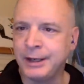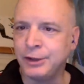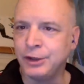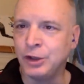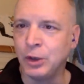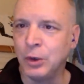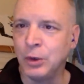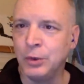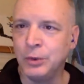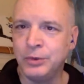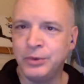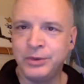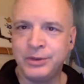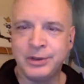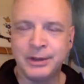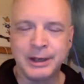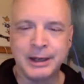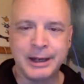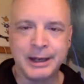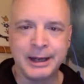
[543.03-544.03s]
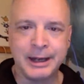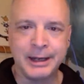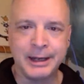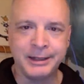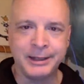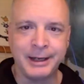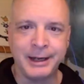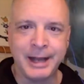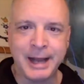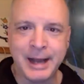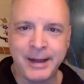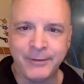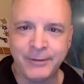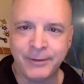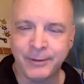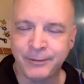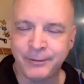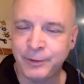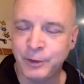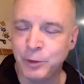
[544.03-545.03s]
and Jones uh, did have
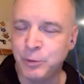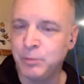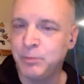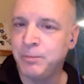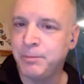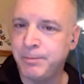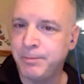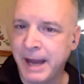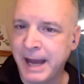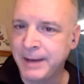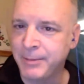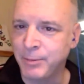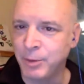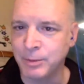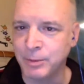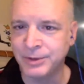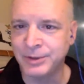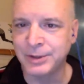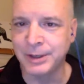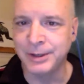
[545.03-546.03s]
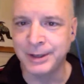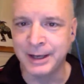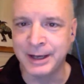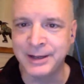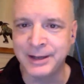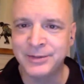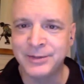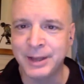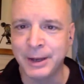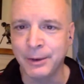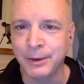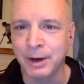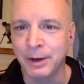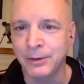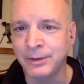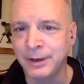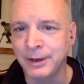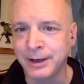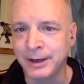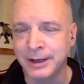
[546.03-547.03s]
a few bad moments on the ice. They were
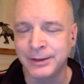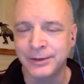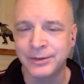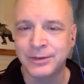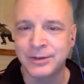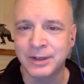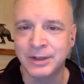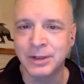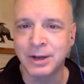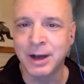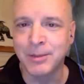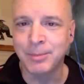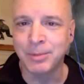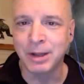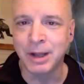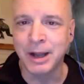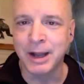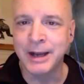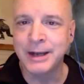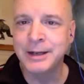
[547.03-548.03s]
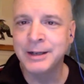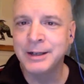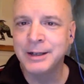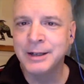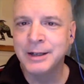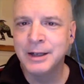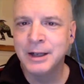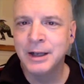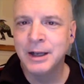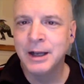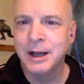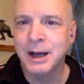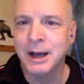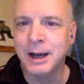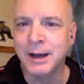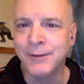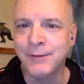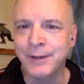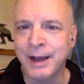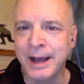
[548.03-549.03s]
out there against the top line
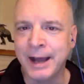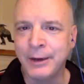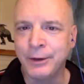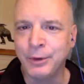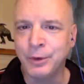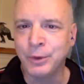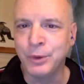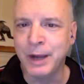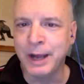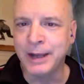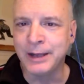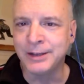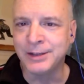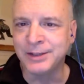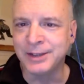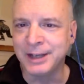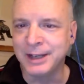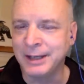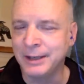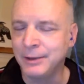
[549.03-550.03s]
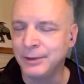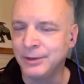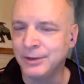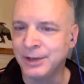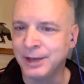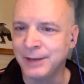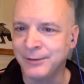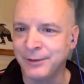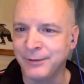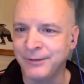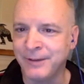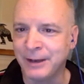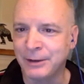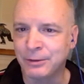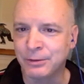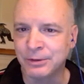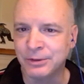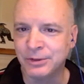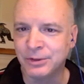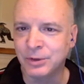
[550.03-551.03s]
of Andrew Agozzino, who's kind of a
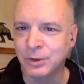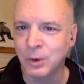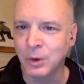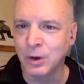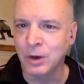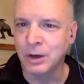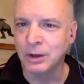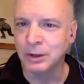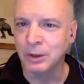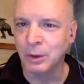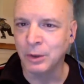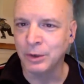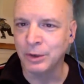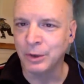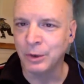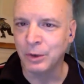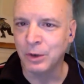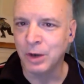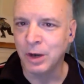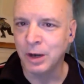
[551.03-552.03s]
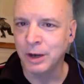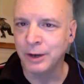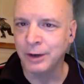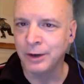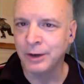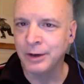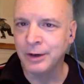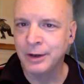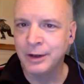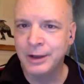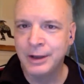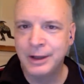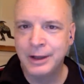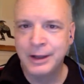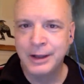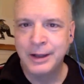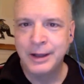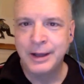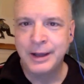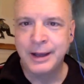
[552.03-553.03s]
veteran scorer, Logan O'Connor,
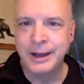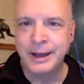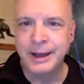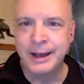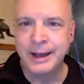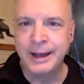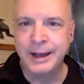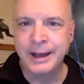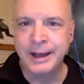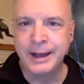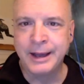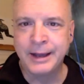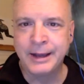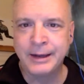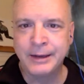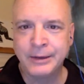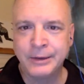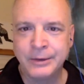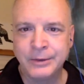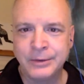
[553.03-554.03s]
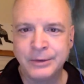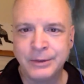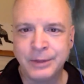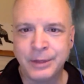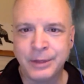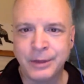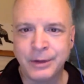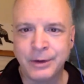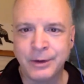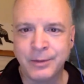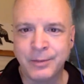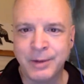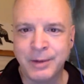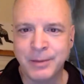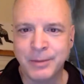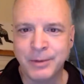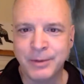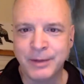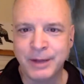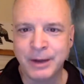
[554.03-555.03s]
and who's the third
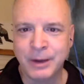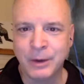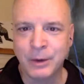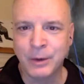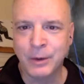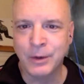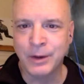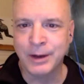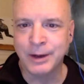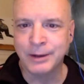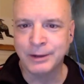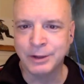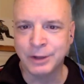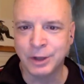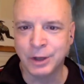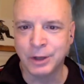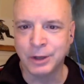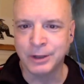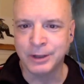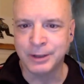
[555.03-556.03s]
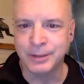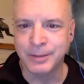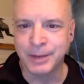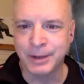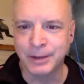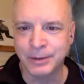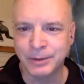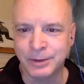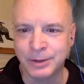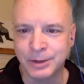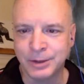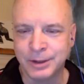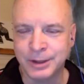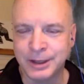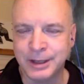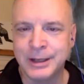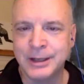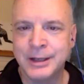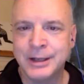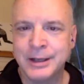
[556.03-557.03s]
member that? Oh, uh, Jolly, Michael
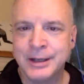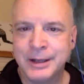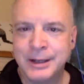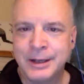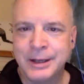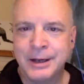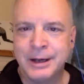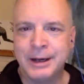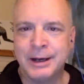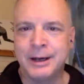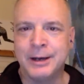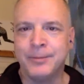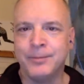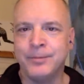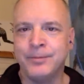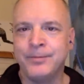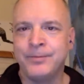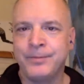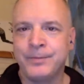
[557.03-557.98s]
Joly. Um,